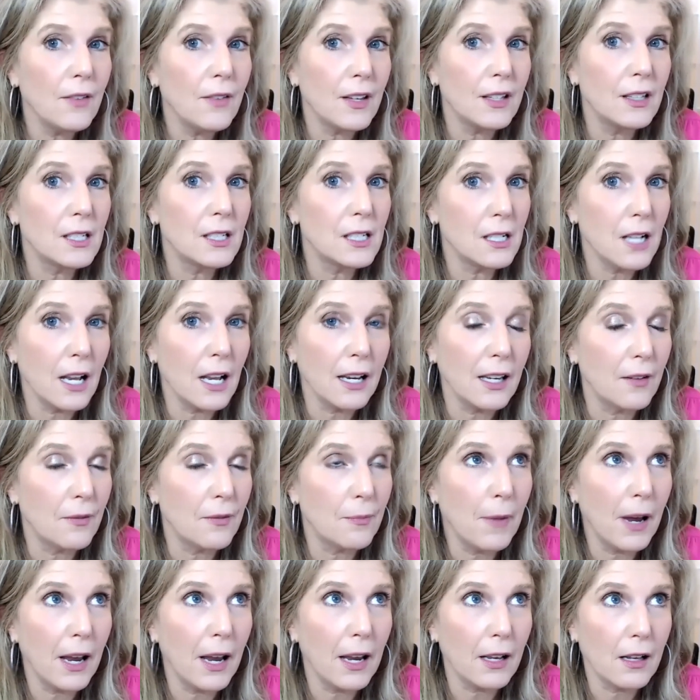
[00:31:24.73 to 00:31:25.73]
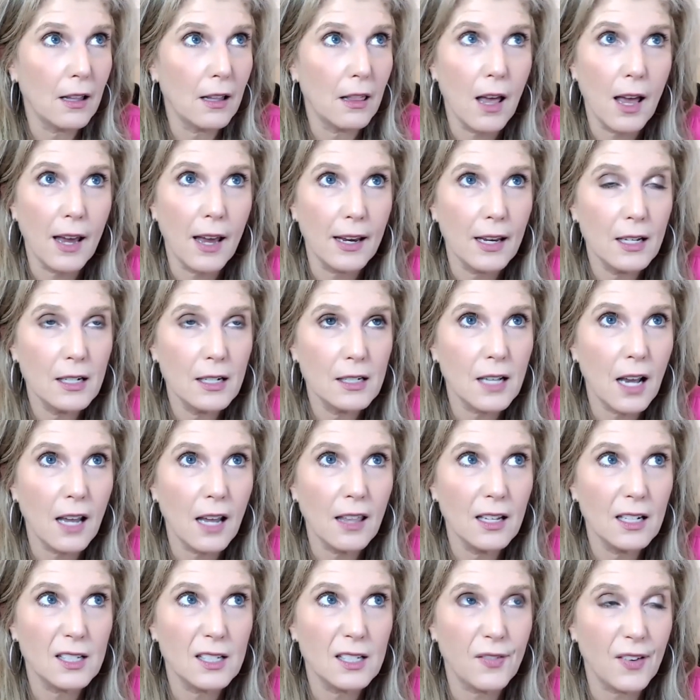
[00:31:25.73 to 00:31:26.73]
and this is I give my clients, I
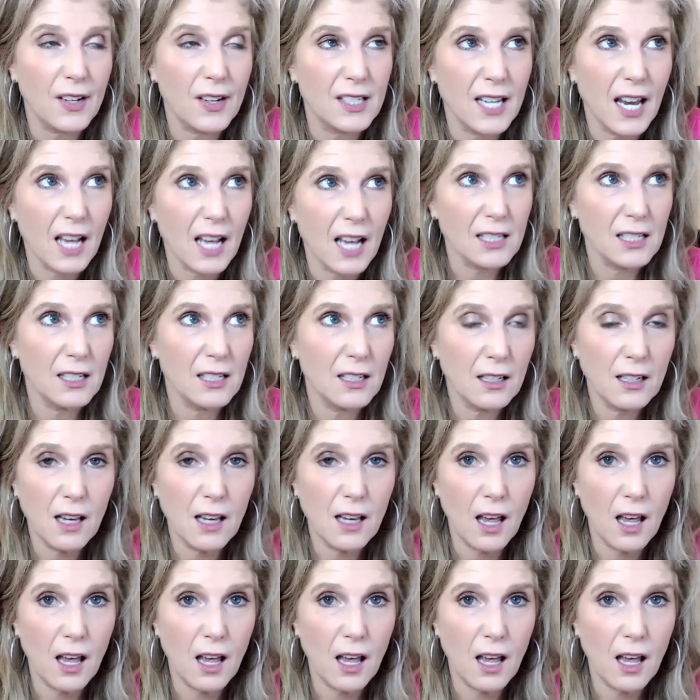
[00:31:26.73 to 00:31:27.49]
think it's fantastic.